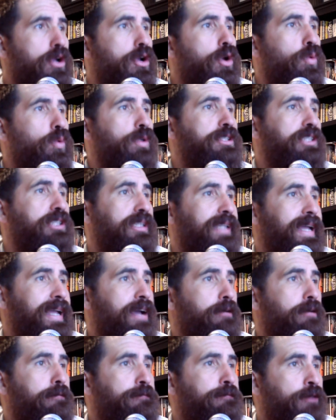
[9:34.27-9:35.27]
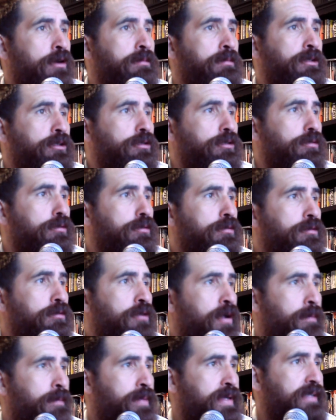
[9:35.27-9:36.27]
which allowed pharmaceutical
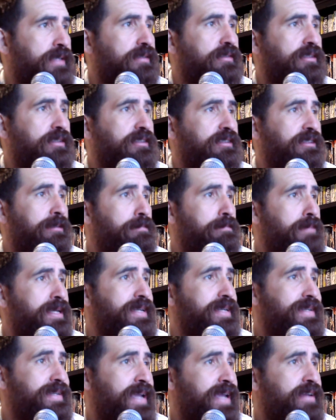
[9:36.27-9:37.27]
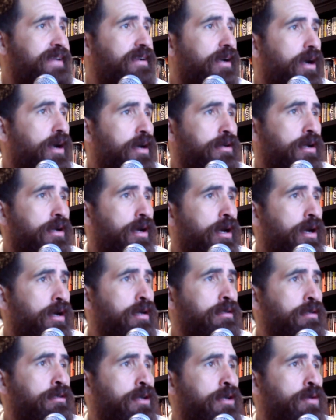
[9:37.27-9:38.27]
companies to submit data on an
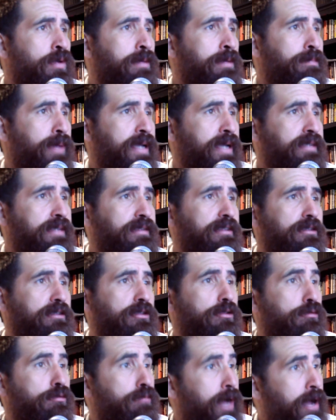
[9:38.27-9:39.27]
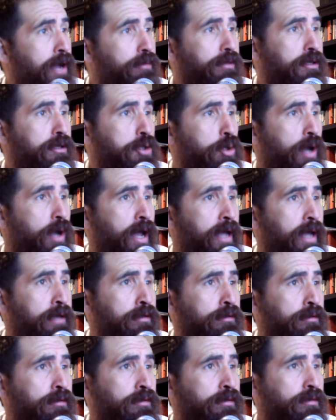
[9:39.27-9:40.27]
ongoing basis throughout the
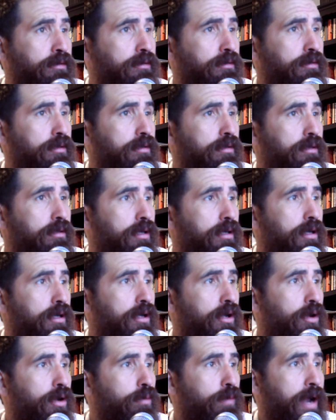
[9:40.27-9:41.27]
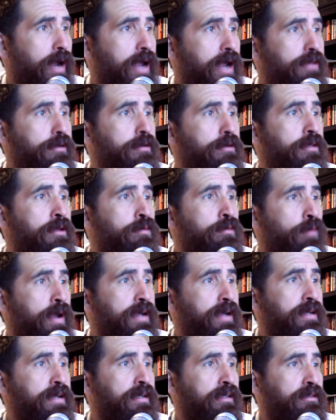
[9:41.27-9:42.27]
trials rather than
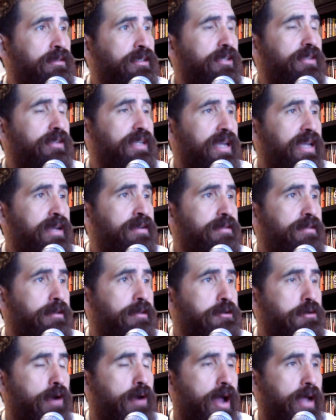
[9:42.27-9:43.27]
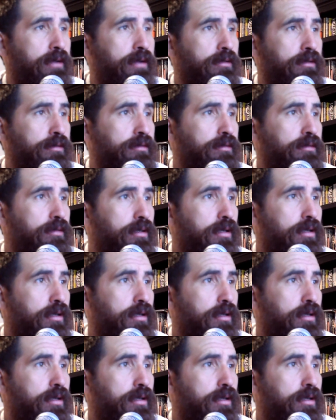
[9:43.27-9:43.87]
waiting until the end of the trials.